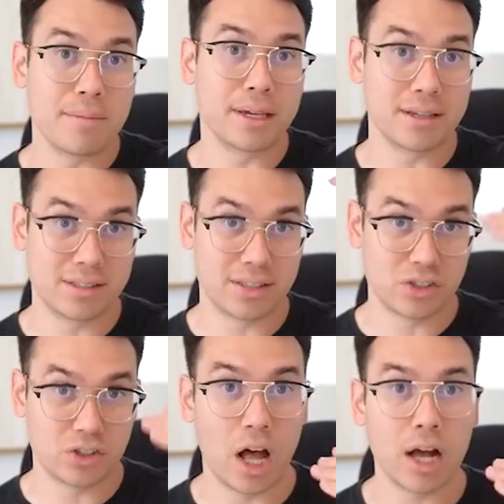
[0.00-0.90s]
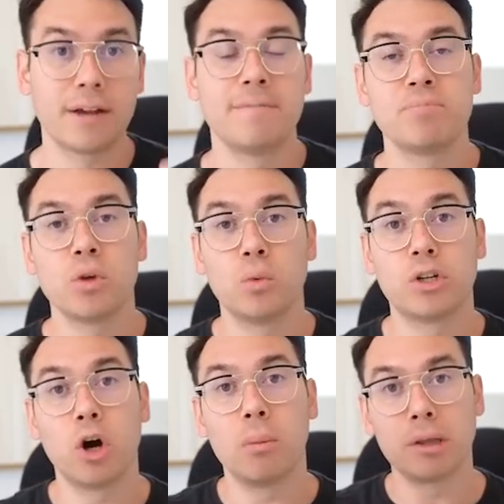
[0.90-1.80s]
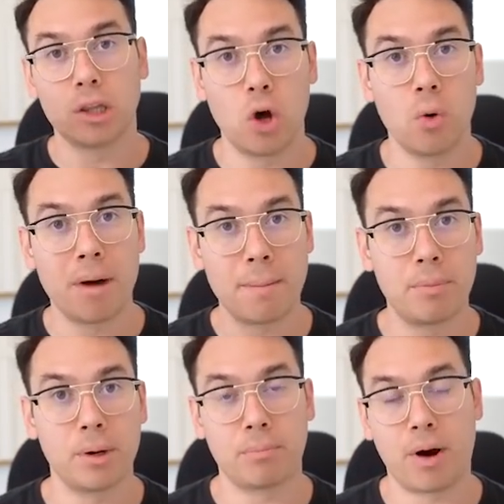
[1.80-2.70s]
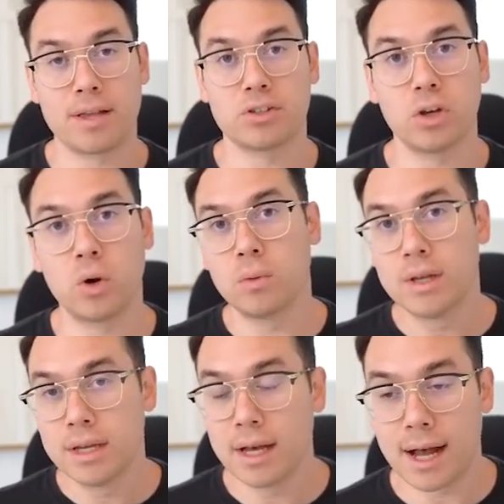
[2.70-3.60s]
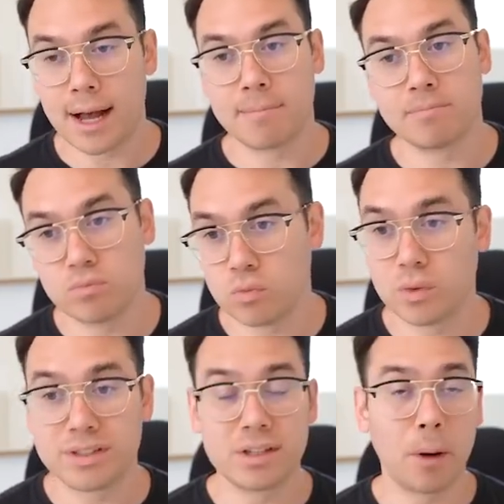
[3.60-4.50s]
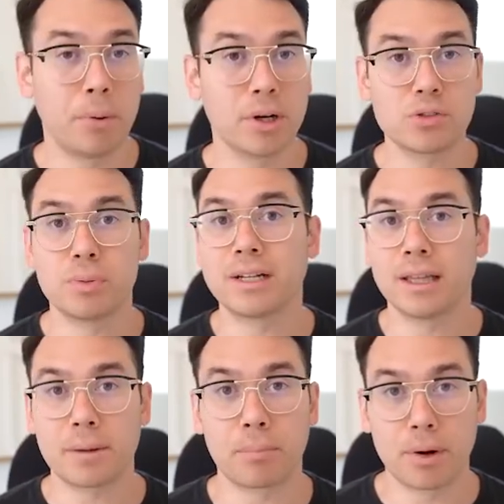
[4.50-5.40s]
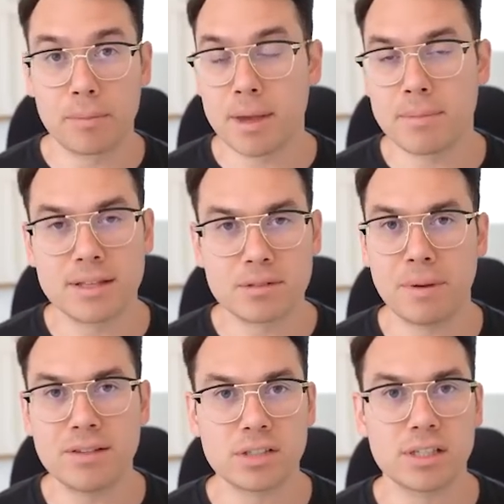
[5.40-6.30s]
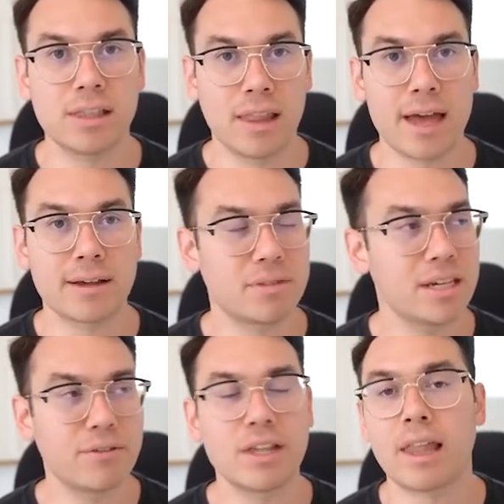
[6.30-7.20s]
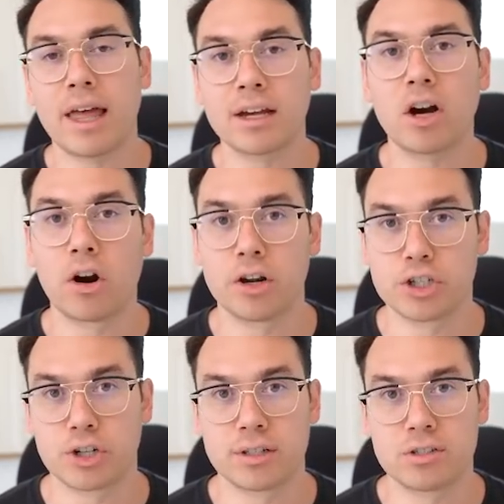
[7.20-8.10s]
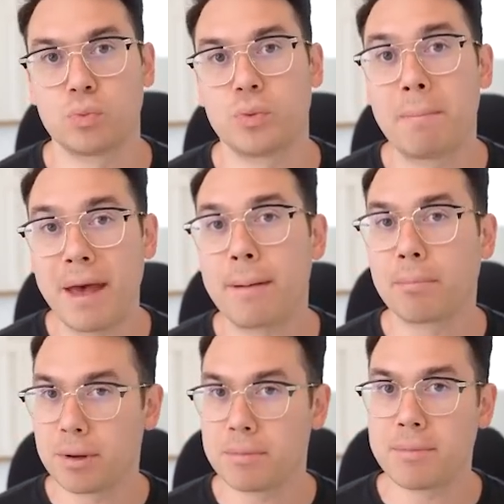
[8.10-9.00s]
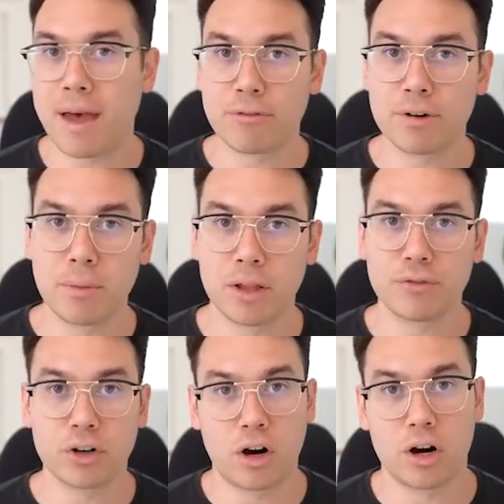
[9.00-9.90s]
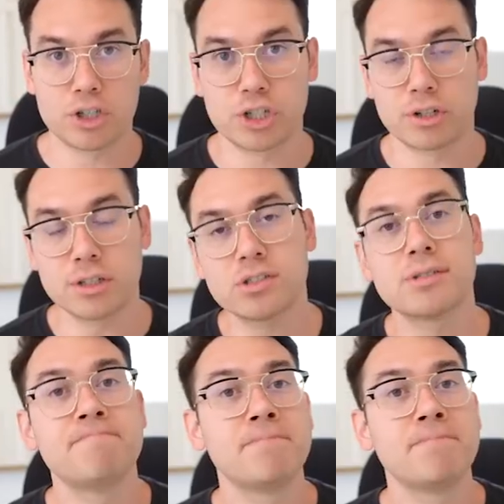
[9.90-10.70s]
Because the stock would go below my put price. So we sell puts, we collect premium. It's basically like, think of it like car insurance. We pay a premium every month for car insurance,